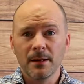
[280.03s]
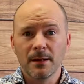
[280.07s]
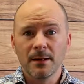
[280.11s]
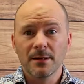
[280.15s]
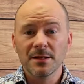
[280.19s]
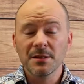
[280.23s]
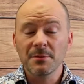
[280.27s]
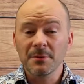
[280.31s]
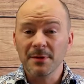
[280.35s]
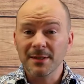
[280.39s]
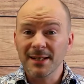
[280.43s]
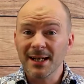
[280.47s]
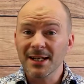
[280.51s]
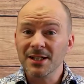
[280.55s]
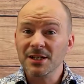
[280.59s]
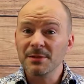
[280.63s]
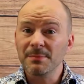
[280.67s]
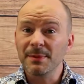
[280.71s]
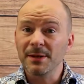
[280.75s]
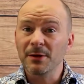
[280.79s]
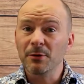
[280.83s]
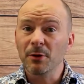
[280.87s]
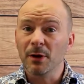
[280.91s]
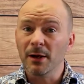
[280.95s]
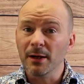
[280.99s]
So it can actually
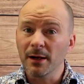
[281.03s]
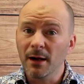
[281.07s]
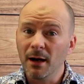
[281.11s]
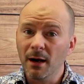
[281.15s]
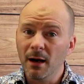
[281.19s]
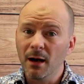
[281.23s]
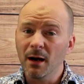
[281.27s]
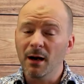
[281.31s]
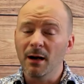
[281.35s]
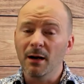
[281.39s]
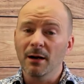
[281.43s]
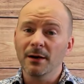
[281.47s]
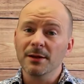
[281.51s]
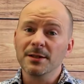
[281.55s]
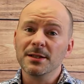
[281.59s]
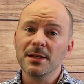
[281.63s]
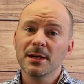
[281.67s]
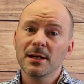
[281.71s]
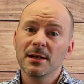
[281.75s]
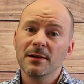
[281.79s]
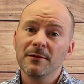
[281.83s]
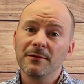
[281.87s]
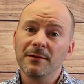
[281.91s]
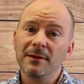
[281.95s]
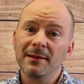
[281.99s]
be quite hard
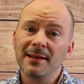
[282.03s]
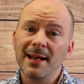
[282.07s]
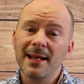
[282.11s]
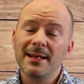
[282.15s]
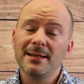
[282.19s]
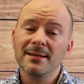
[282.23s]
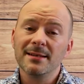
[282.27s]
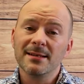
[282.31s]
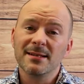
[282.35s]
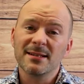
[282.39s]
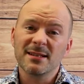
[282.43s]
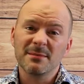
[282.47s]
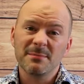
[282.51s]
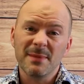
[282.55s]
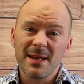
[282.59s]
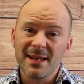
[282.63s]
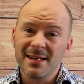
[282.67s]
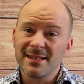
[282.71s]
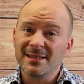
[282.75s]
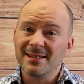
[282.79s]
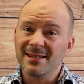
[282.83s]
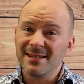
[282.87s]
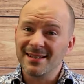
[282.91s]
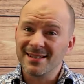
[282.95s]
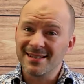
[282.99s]
for lenders to make
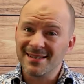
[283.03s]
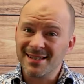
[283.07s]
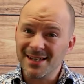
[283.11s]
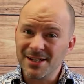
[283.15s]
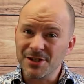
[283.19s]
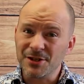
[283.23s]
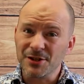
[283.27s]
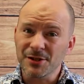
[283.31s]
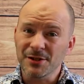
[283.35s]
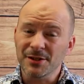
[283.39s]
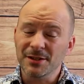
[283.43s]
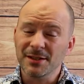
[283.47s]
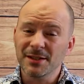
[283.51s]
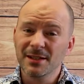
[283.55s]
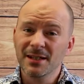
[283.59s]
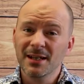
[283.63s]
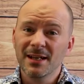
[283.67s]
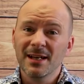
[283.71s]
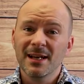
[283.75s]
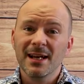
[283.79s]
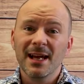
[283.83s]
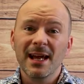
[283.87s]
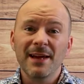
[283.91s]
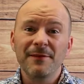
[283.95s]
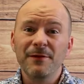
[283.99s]
a decision
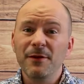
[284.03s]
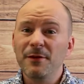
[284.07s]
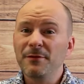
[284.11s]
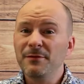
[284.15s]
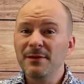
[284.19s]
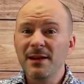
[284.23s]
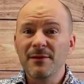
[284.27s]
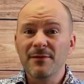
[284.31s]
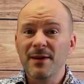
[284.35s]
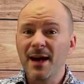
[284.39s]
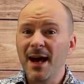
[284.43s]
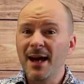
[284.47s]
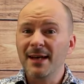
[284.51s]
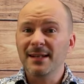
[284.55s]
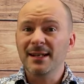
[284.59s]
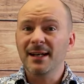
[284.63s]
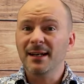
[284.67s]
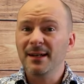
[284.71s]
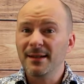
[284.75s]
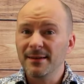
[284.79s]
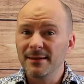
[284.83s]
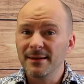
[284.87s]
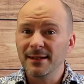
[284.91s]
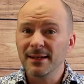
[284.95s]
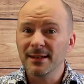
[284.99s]
if you've never had
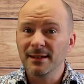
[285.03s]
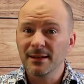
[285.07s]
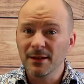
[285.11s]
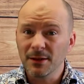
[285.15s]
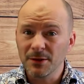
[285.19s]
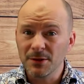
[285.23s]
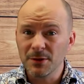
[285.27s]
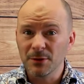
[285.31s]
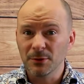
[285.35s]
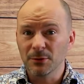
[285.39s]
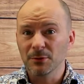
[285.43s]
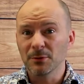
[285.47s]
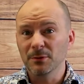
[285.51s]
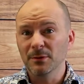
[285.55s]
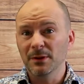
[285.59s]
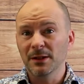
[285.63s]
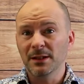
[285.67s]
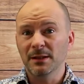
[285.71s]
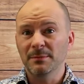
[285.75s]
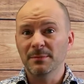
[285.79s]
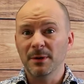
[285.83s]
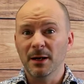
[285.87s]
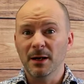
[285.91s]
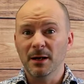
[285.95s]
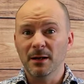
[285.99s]
anything at all in the
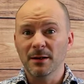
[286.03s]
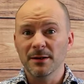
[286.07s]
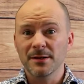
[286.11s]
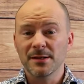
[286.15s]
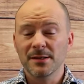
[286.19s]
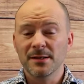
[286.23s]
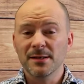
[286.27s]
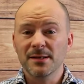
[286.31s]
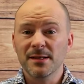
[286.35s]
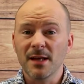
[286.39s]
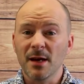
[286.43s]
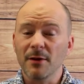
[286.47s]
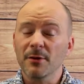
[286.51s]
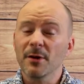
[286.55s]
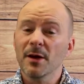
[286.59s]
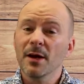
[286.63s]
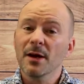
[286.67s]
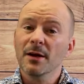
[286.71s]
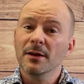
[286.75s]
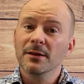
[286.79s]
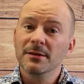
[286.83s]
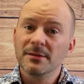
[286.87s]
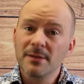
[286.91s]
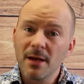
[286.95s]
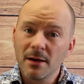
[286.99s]
past. So
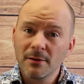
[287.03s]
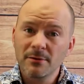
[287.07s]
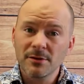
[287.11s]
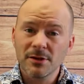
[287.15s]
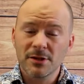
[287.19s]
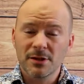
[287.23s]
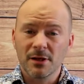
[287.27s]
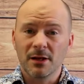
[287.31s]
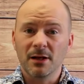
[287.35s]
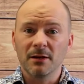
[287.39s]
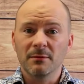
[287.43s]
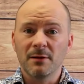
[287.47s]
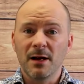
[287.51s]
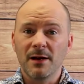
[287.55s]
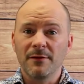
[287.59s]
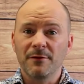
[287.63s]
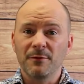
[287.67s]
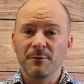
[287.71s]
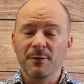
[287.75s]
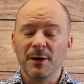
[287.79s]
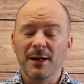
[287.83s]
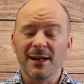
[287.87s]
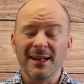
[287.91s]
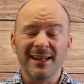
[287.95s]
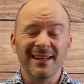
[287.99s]
don't shy away from
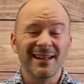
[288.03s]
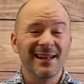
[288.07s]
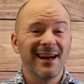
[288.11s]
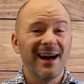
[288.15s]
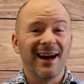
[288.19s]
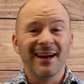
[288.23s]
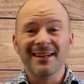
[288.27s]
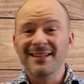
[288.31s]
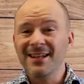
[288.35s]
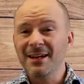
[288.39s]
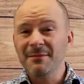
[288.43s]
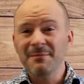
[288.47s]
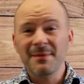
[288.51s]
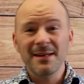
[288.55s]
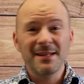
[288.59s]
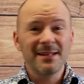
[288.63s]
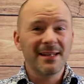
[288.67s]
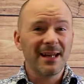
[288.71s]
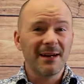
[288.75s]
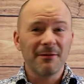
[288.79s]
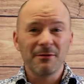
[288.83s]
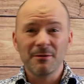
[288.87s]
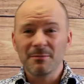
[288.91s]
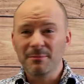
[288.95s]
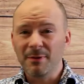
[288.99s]
credit. I don't mean
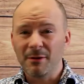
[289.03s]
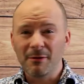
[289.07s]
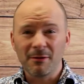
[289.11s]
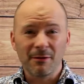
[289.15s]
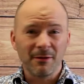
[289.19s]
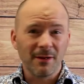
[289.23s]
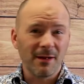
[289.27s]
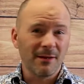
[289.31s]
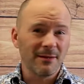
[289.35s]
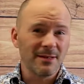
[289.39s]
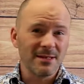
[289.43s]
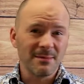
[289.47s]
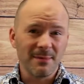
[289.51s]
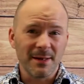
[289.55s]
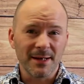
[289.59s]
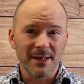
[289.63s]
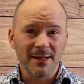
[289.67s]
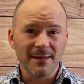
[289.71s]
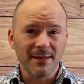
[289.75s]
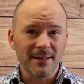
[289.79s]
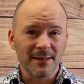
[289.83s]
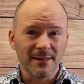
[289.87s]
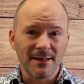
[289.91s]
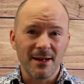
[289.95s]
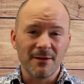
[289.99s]
go and borrow loads of money
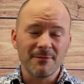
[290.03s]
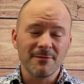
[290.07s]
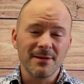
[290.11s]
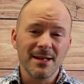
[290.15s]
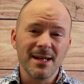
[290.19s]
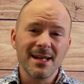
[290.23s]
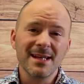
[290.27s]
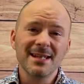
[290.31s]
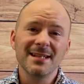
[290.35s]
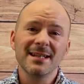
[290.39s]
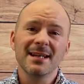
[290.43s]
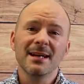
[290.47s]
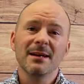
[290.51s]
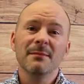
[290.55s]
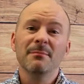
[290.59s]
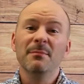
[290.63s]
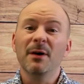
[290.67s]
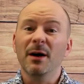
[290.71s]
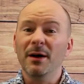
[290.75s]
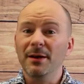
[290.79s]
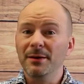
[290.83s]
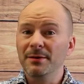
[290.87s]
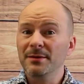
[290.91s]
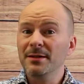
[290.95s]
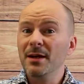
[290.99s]
that you don't need,
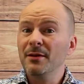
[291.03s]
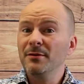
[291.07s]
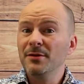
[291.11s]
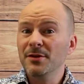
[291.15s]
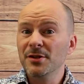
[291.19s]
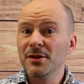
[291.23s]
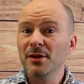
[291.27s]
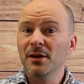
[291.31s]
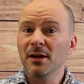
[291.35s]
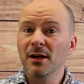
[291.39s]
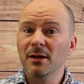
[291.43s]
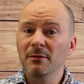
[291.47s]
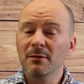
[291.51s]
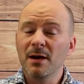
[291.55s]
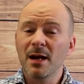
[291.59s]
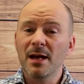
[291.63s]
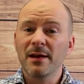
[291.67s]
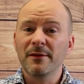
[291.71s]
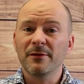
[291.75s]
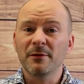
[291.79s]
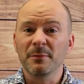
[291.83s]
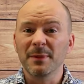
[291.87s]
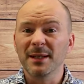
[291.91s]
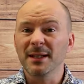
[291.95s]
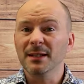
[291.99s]
but don't shy away
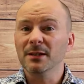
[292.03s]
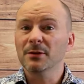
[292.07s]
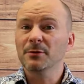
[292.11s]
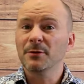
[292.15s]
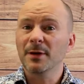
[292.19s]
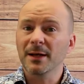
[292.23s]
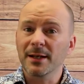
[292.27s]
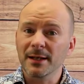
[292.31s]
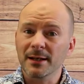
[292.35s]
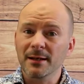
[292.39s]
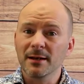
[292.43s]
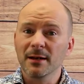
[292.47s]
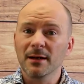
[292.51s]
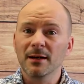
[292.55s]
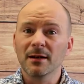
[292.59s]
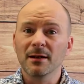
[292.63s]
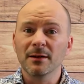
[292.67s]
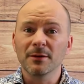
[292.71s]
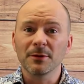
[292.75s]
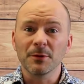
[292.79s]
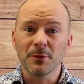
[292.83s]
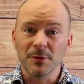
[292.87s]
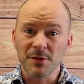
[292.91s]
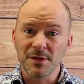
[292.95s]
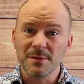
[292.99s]
from a little credit
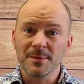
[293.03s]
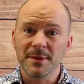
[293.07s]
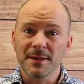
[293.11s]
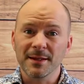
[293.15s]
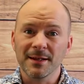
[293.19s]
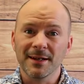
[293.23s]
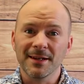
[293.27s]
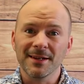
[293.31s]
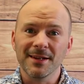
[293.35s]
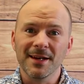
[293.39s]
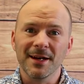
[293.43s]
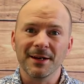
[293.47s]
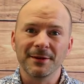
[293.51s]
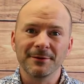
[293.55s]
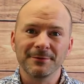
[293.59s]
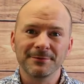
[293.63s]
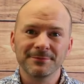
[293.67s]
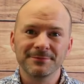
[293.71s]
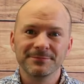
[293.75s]
card or something like that.